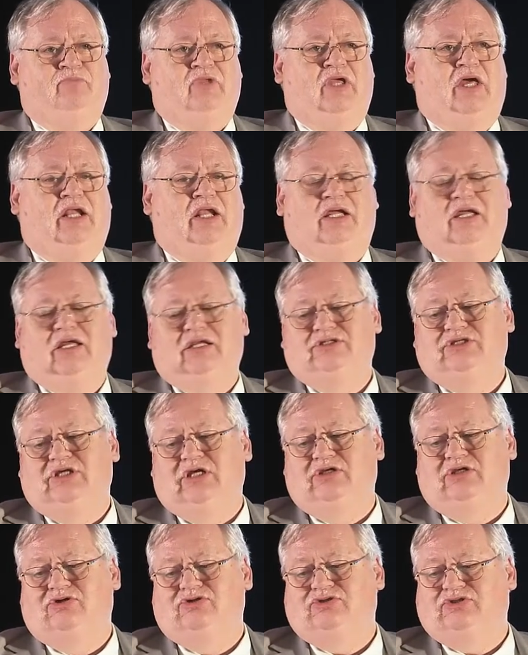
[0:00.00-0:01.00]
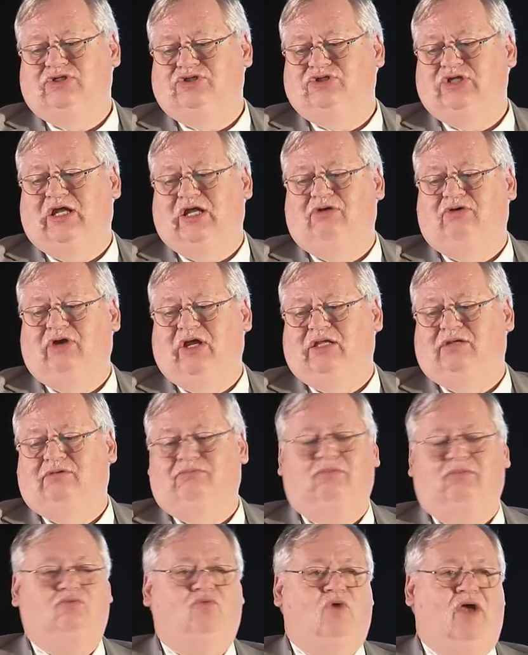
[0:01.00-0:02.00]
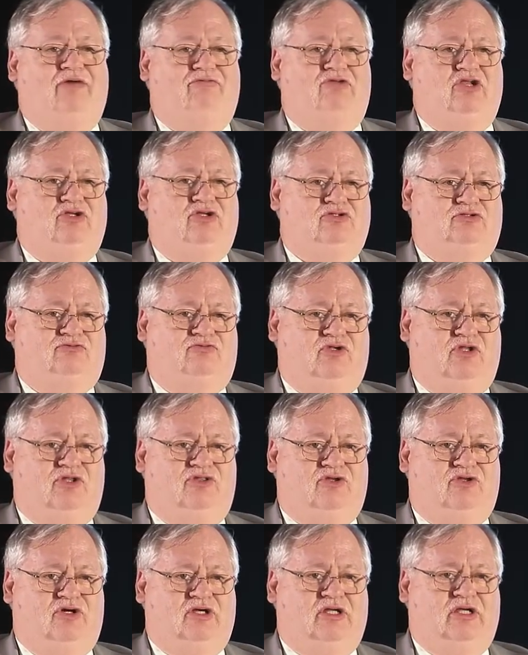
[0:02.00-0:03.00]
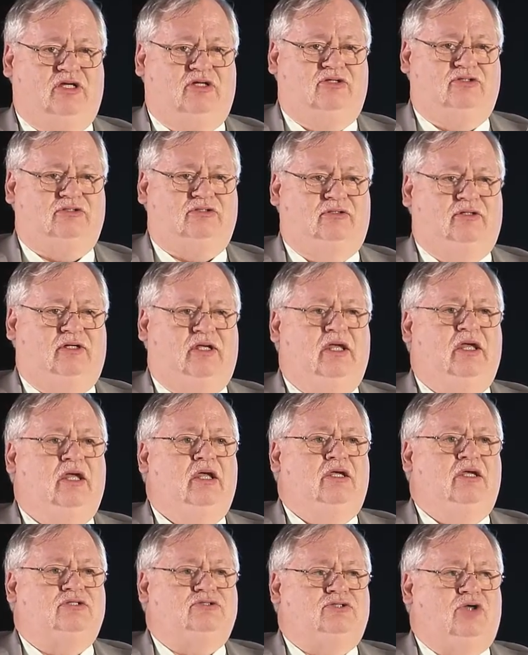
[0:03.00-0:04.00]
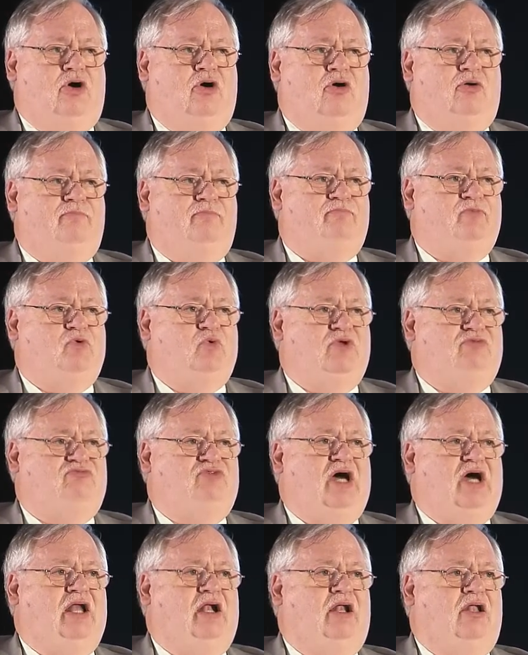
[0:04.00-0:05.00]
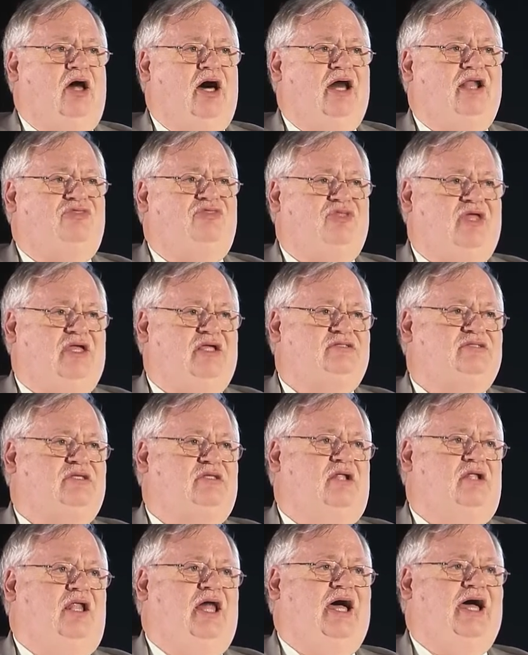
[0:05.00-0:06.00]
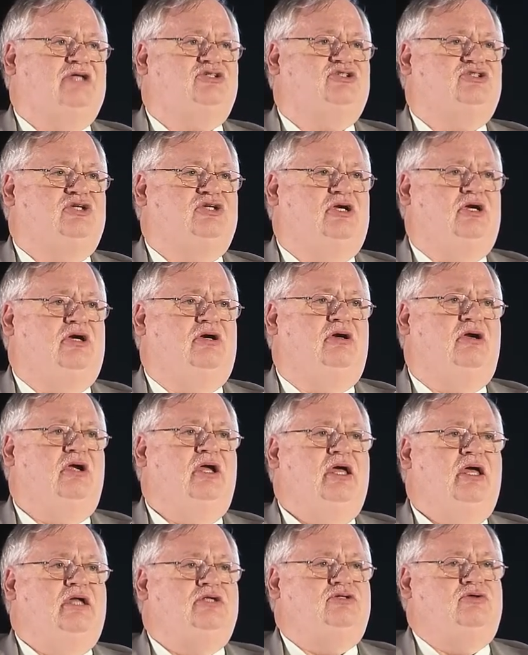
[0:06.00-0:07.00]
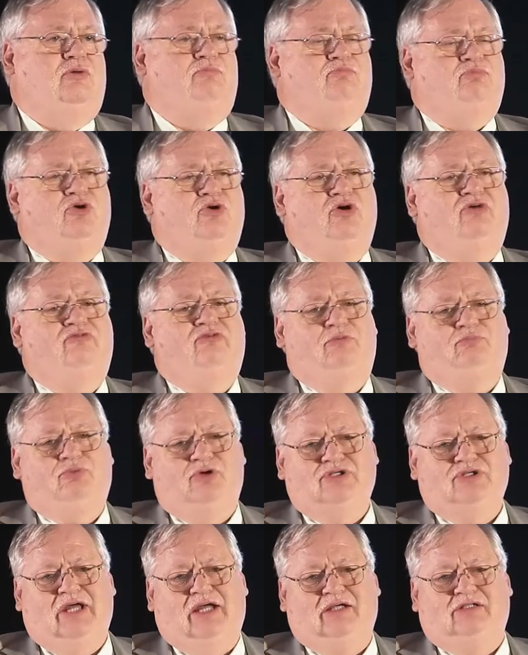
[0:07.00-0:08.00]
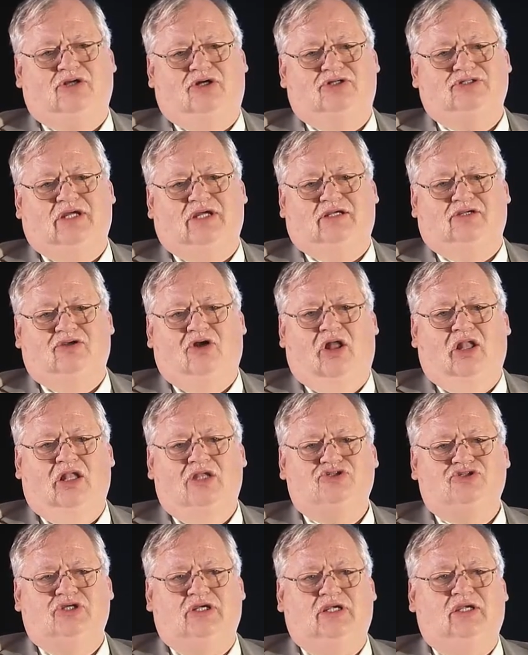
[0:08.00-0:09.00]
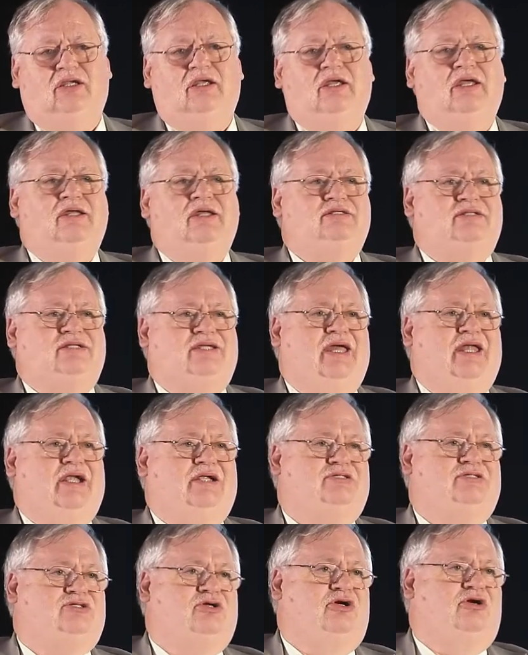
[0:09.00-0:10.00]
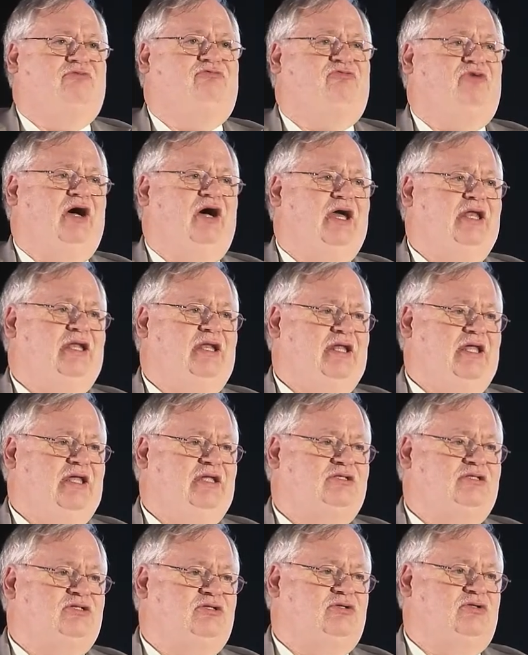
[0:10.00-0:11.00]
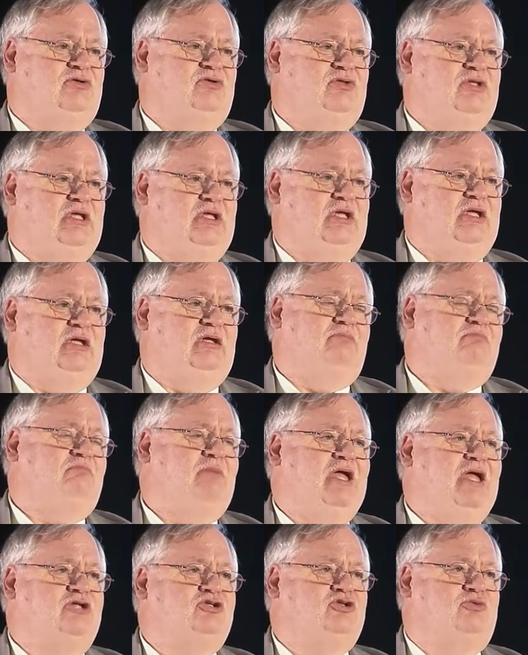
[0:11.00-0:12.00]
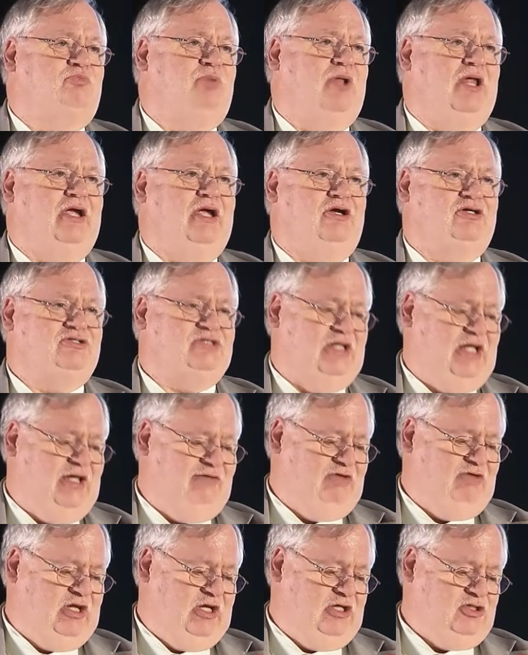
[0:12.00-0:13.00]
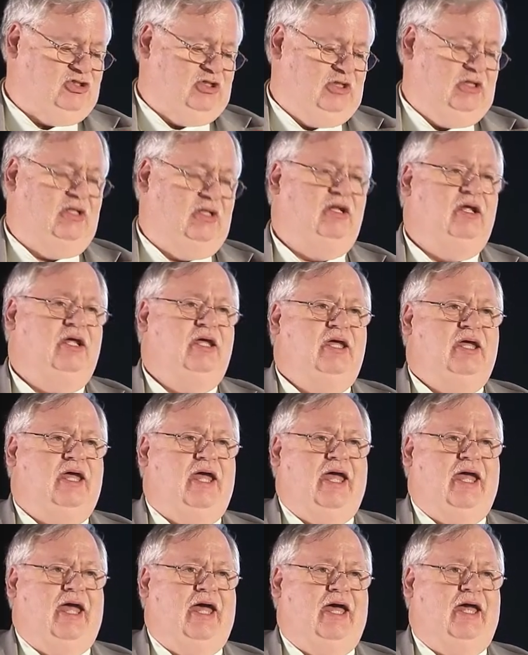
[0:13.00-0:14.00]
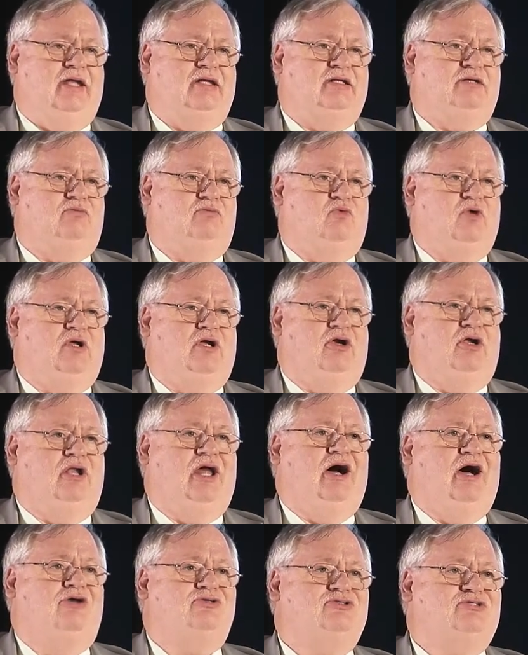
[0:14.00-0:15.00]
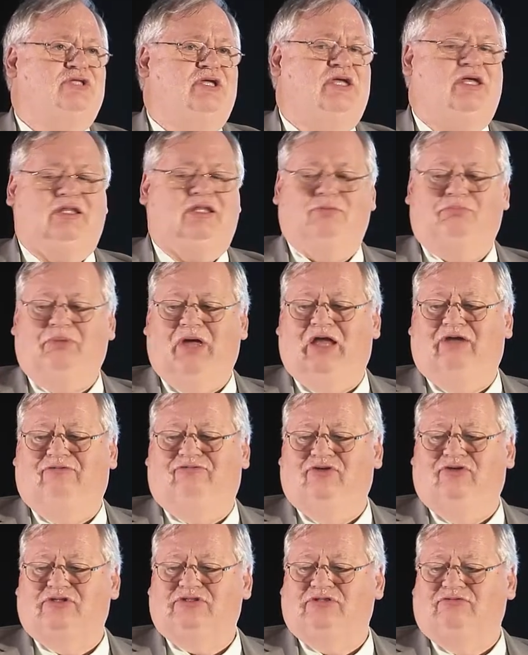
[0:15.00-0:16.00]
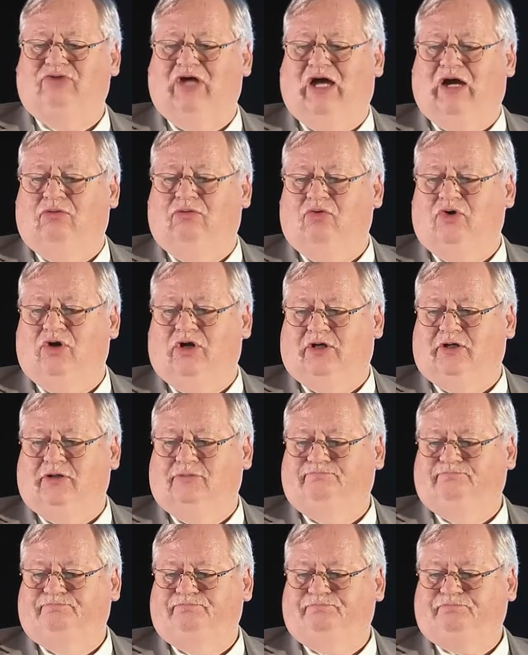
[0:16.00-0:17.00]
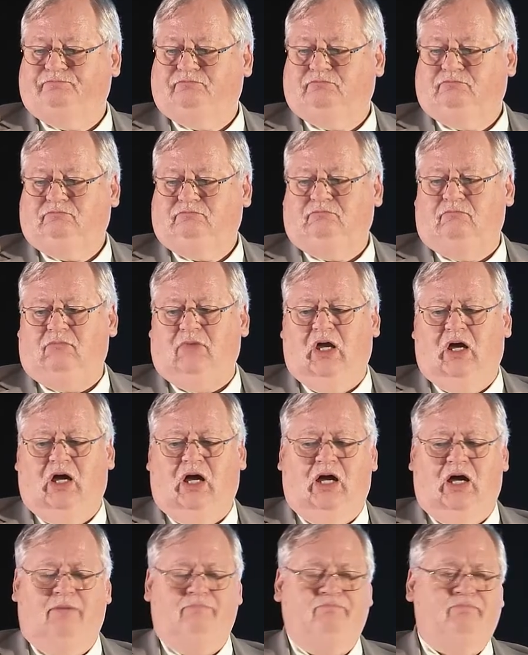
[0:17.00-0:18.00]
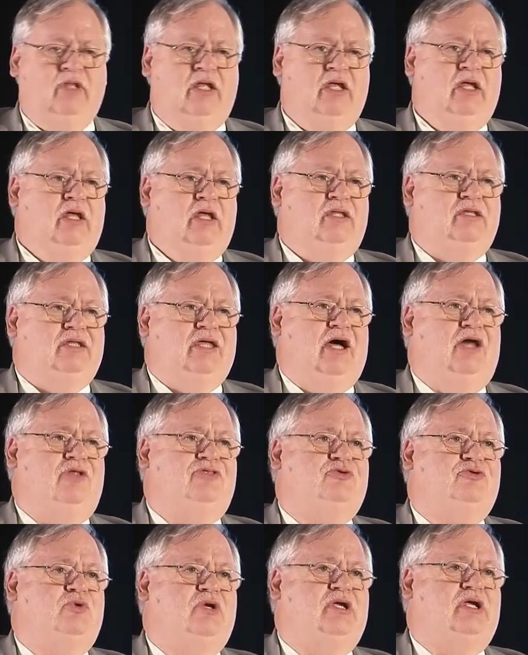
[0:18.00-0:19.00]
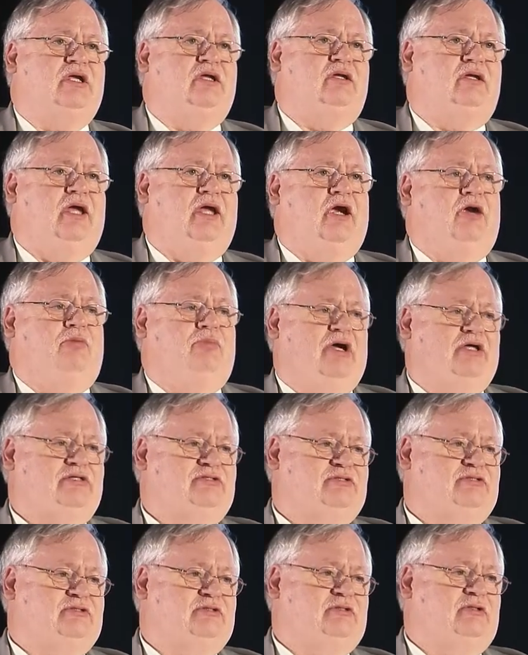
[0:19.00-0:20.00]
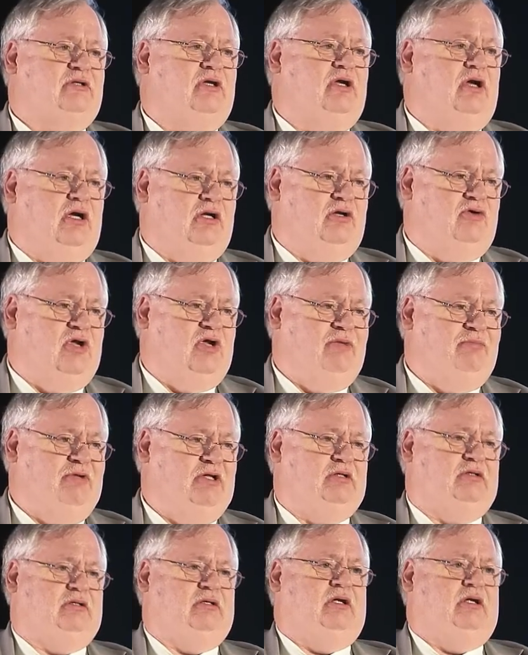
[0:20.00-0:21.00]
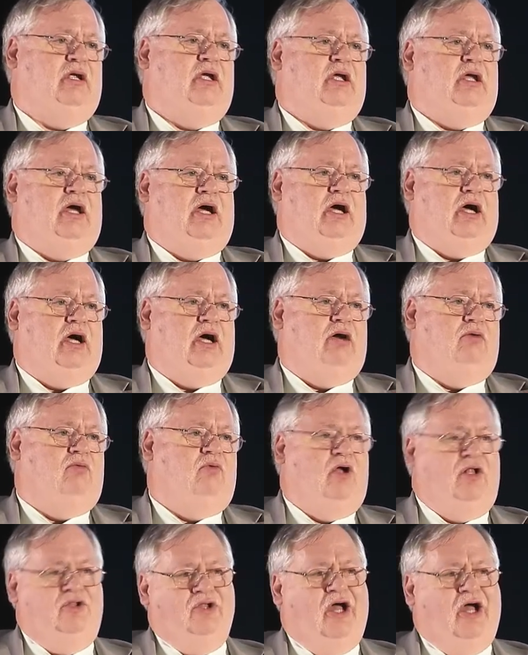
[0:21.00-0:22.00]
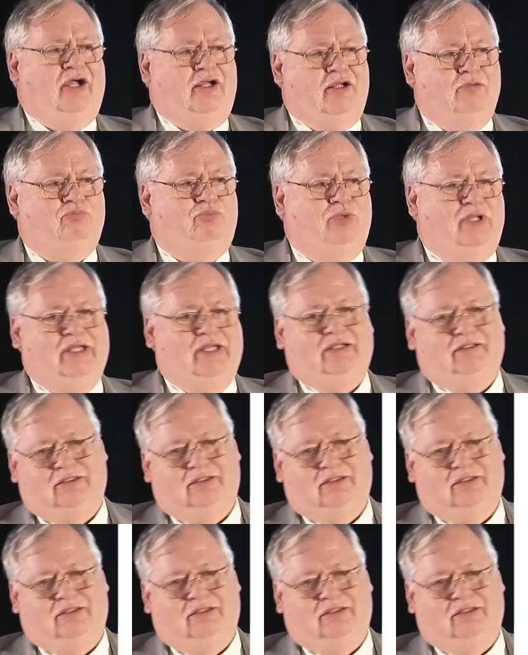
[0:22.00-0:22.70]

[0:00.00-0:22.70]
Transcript: and it continues to generate revenues for the 30 years. So we've done a lot of things in the last year to improve and protect our technology, to get it certified and into the major players in aviation, and we are now seeing the benefits of that work. The L3 Airbus agreement, while not complete,